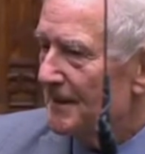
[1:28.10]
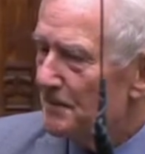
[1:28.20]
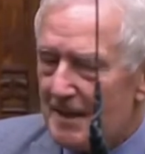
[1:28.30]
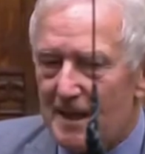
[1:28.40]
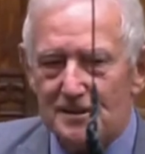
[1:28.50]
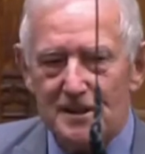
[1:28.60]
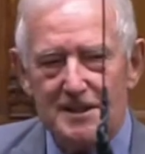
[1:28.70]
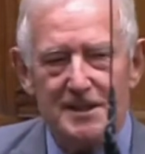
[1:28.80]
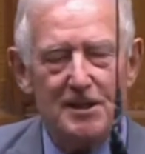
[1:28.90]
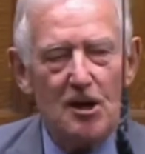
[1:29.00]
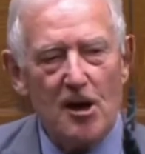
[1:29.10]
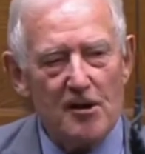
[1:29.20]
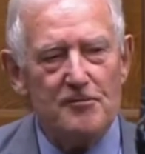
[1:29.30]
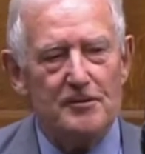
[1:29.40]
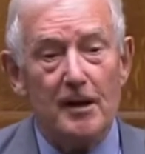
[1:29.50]
No one actually said it.
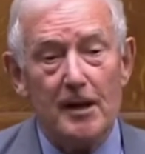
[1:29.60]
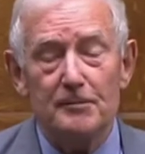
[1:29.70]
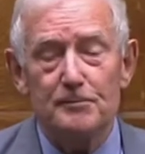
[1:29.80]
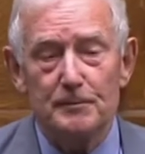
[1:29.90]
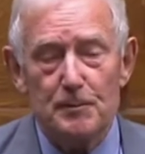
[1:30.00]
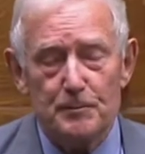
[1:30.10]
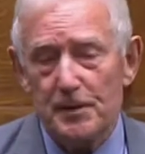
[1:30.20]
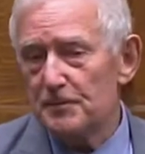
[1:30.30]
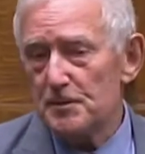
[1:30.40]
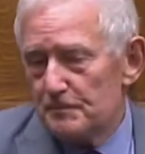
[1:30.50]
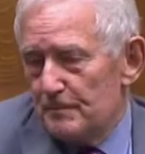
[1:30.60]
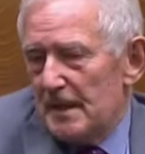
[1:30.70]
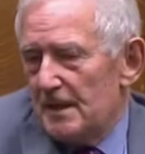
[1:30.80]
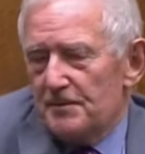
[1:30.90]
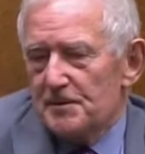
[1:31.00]
I have the privilege,
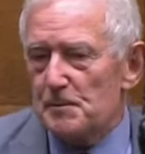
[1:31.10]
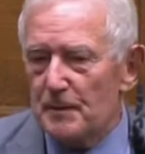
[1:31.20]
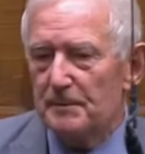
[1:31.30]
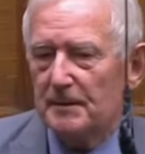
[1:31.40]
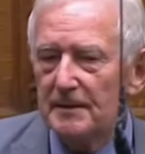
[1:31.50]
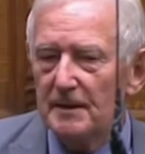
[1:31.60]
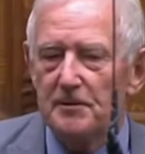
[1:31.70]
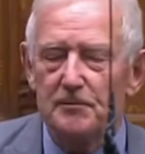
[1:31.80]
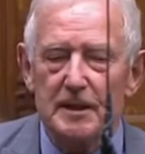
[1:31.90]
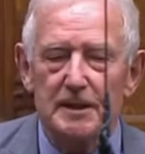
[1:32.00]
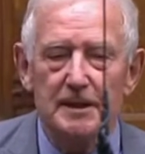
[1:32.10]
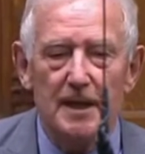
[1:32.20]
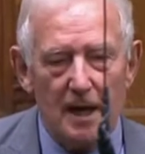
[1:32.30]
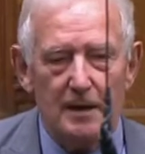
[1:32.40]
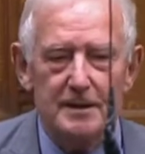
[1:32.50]
many of us in public life have had the
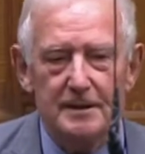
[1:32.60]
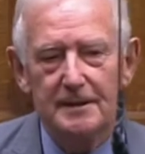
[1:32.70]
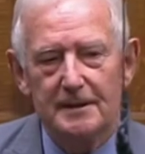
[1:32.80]
luck